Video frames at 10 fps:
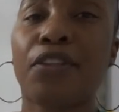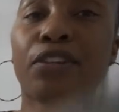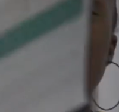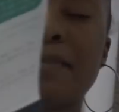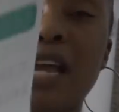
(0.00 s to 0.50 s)

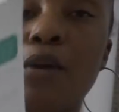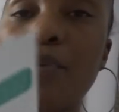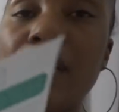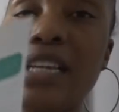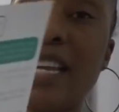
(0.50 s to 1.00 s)
There's a
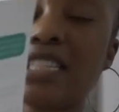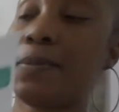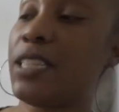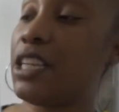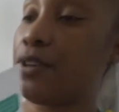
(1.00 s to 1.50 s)
really nice
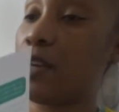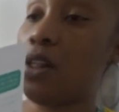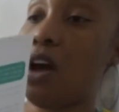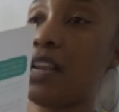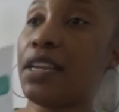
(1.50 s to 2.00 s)
material
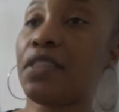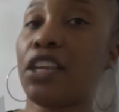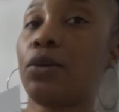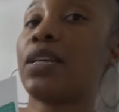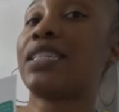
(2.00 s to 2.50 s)
on it
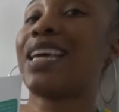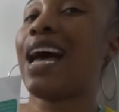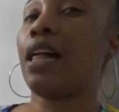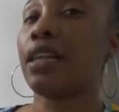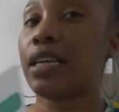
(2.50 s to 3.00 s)
that you can
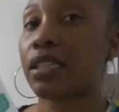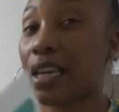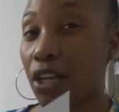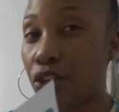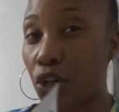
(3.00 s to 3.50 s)
tell is
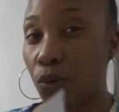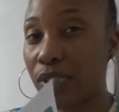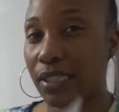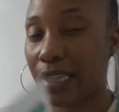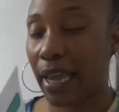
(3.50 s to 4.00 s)
like a no
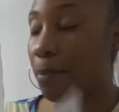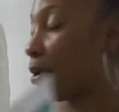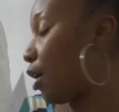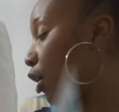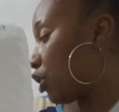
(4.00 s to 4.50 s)
slip.
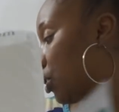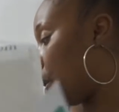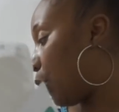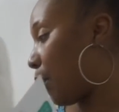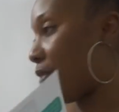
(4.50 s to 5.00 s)

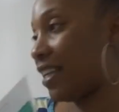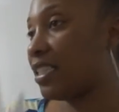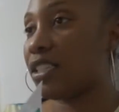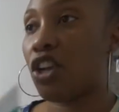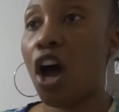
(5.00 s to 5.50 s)
So
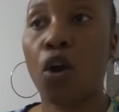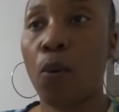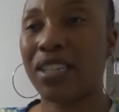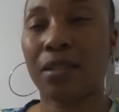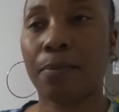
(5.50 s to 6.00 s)
this is not
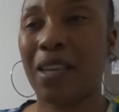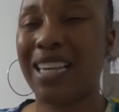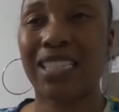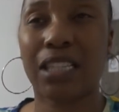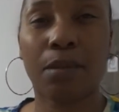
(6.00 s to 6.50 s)
going to
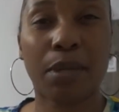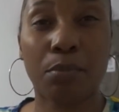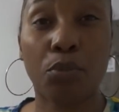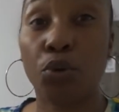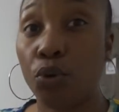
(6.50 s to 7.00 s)
easily be
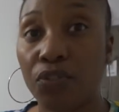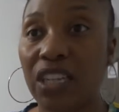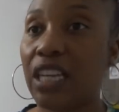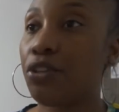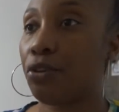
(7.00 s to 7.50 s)

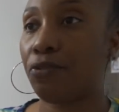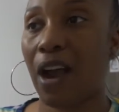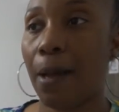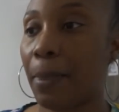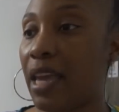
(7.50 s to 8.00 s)
moved either
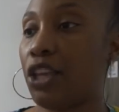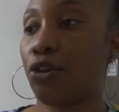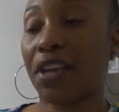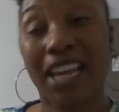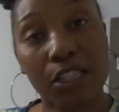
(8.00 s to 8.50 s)
from like
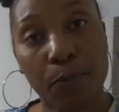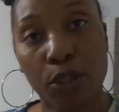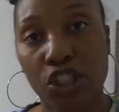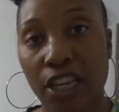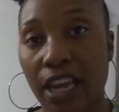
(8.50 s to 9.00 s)
your kids
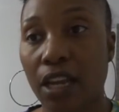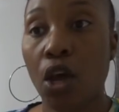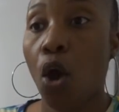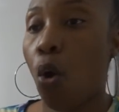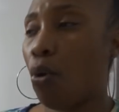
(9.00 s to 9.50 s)
pushing it
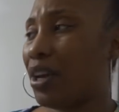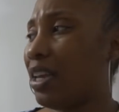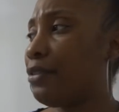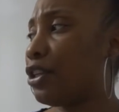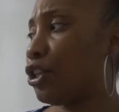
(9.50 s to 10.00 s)
or
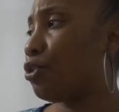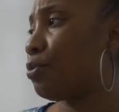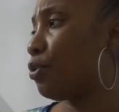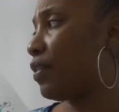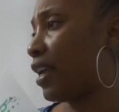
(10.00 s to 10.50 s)
even you
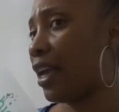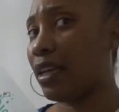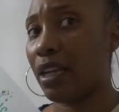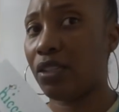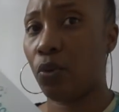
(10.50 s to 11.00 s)
moving
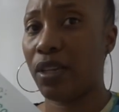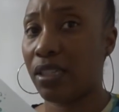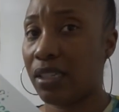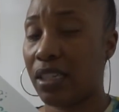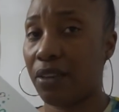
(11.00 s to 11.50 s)
it. It's going
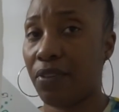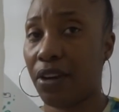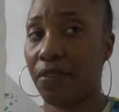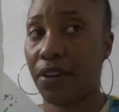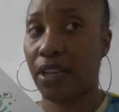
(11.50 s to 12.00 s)
to stick
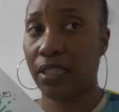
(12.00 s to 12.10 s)
very, very